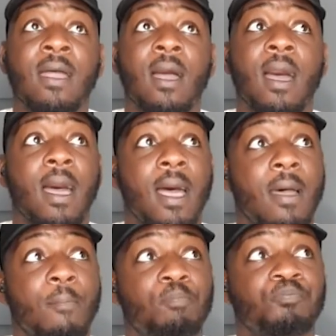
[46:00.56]

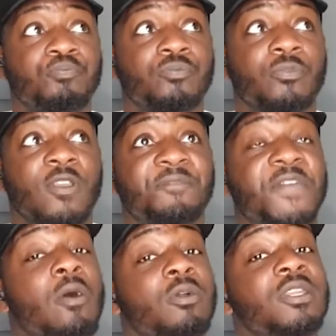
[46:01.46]

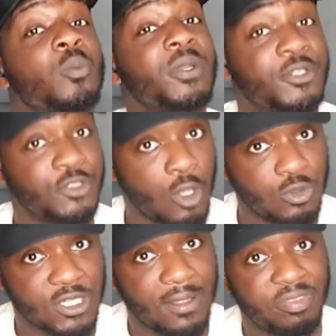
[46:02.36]
Falcon and the Winter
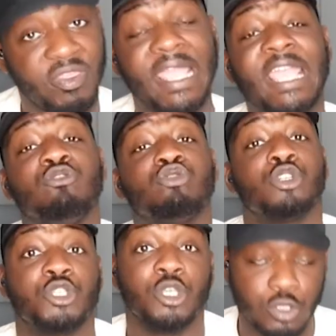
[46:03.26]
Soldier, they
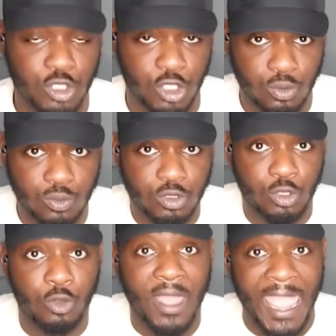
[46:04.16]
introduce you
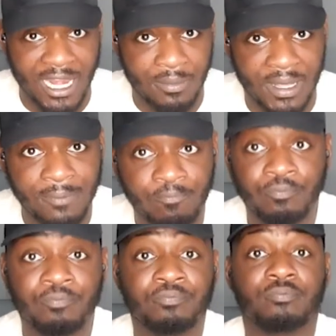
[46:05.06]
to the enemy,
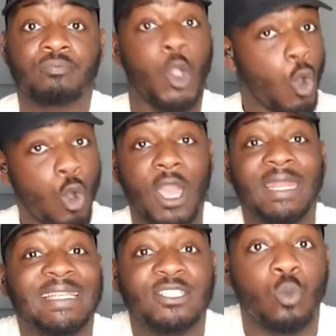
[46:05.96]
or at
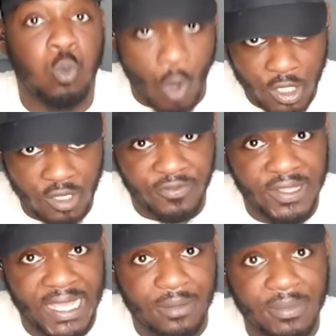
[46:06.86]
least one of
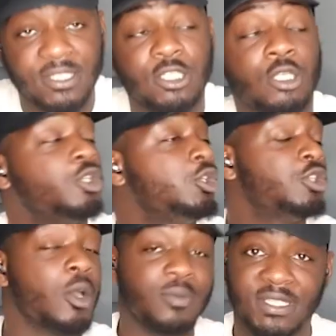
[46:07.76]
the enemies. You
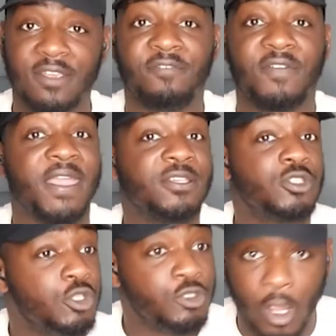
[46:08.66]
don't see a
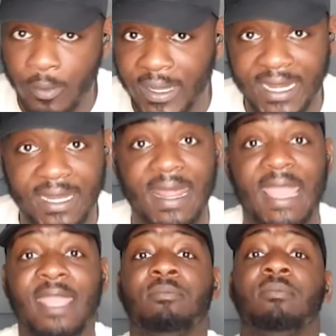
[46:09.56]
face, you don't get a
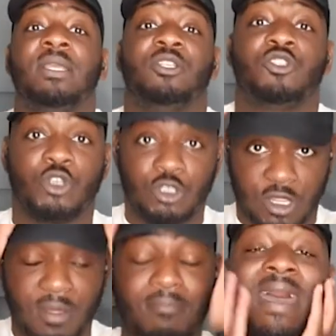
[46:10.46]
name, it's just
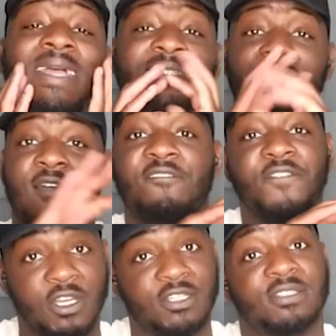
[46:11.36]
the mask, a
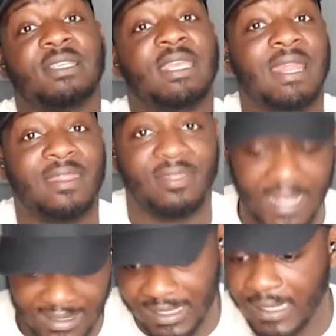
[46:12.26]
fight scene, and
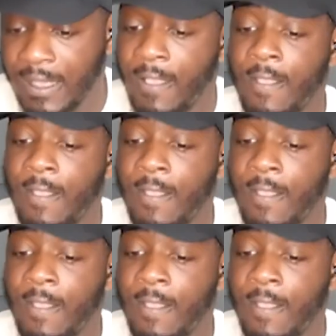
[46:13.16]
that's it.